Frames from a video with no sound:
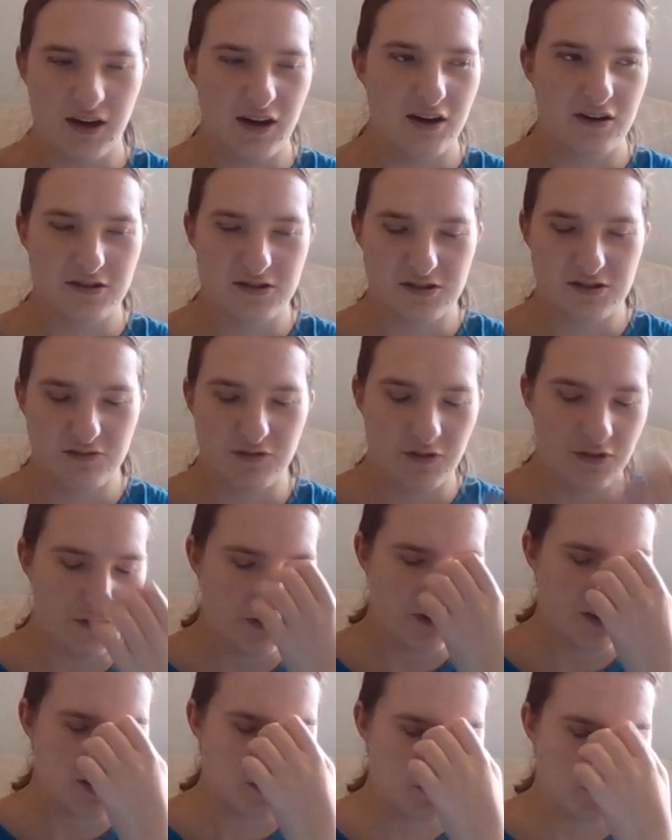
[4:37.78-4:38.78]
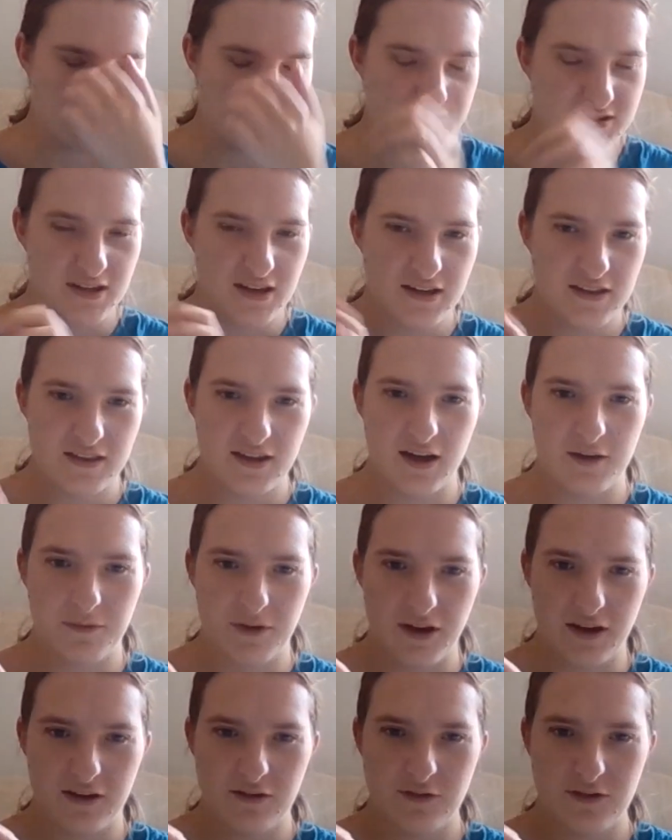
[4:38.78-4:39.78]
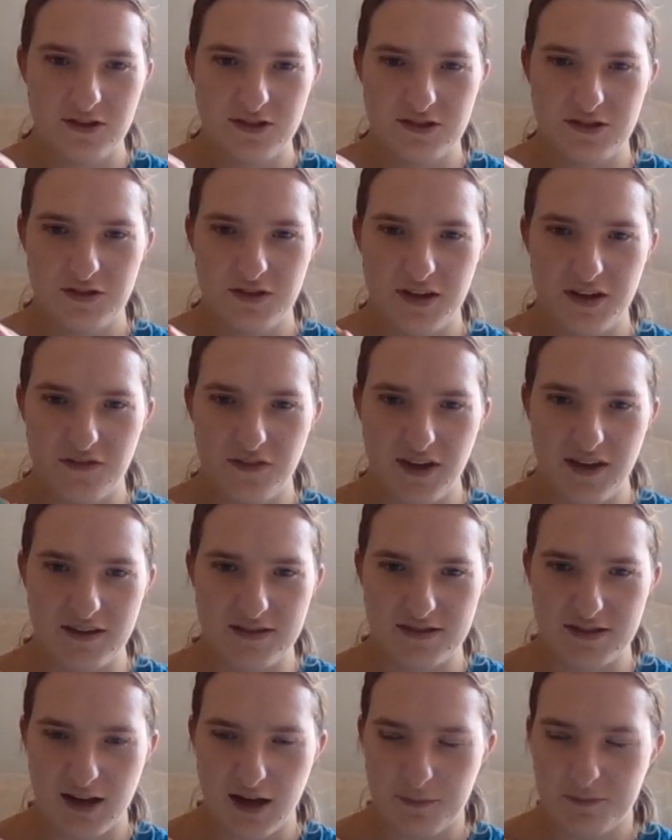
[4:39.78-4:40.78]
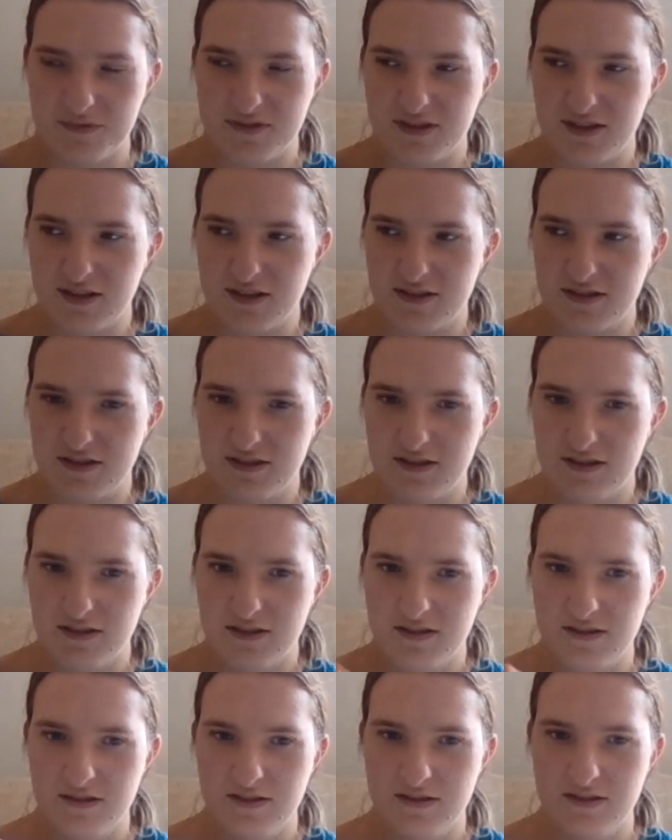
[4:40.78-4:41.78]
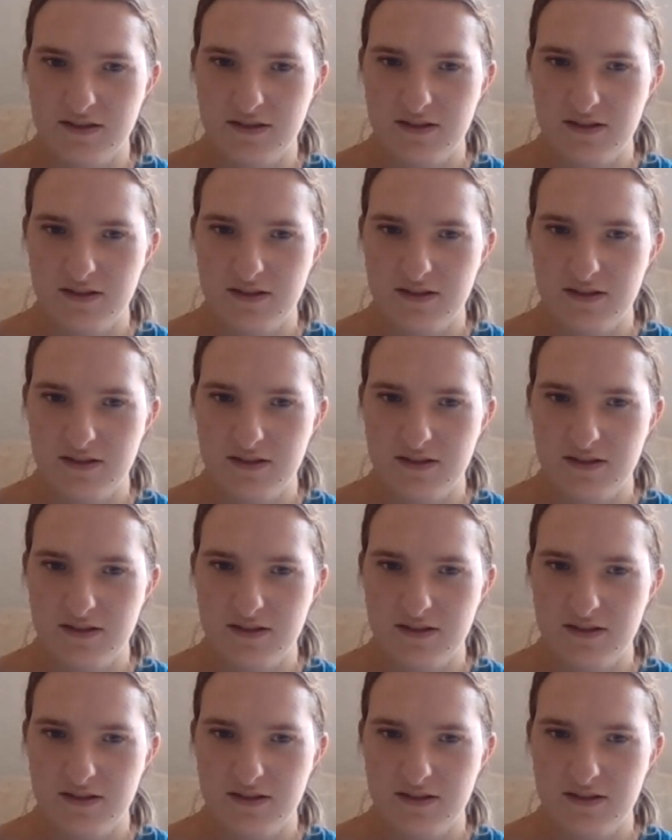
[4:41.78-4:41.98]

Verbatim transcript: the characters from the first book, Scythe. I'm not going to give a synopsis